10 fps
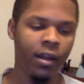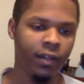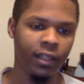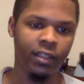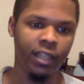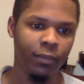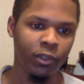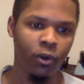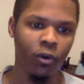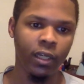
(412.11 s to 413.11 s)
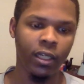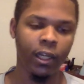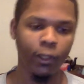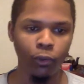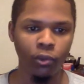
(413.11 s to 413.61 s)
This team is going in a
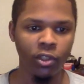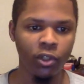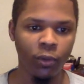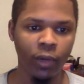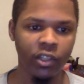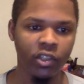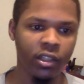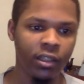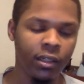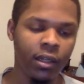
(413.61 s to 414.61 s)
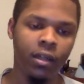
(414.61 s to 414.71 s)
losing direction.